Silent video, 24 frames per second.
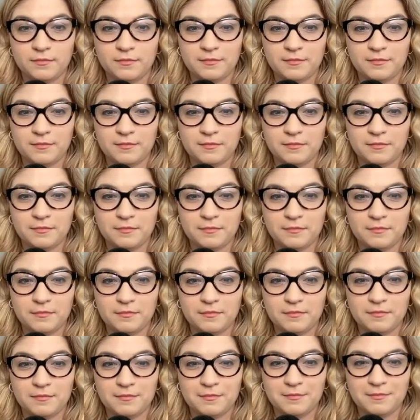
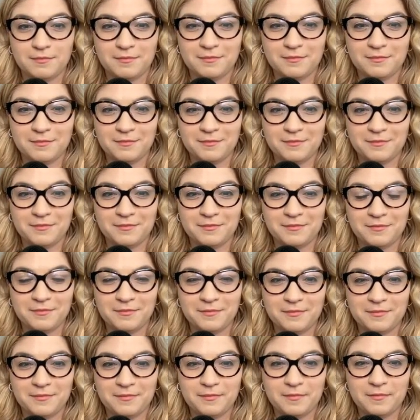
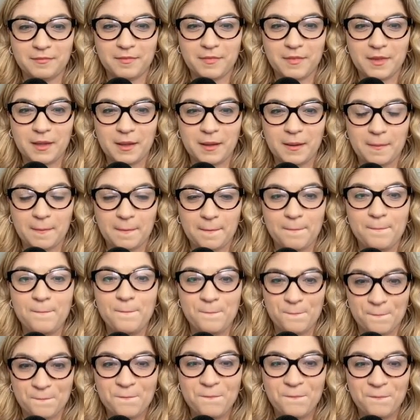
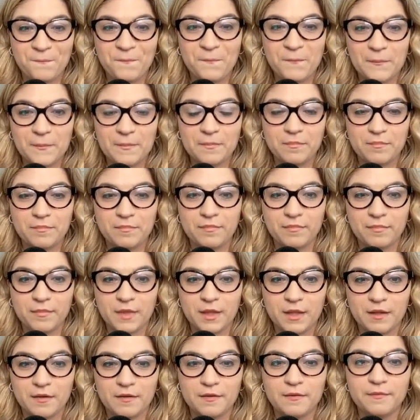
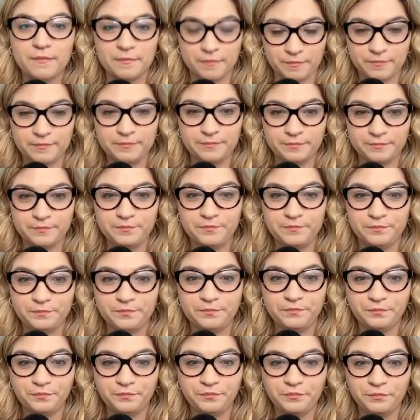
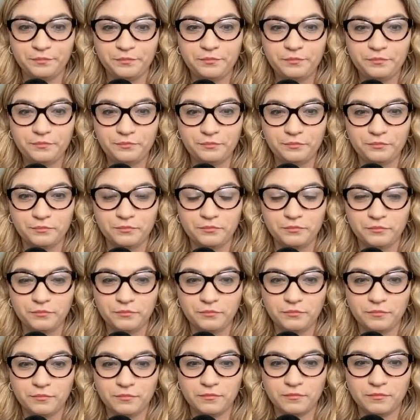
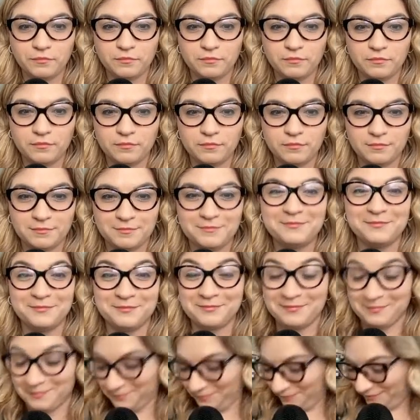
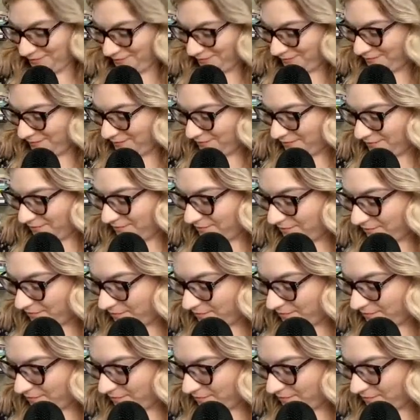(not speaking)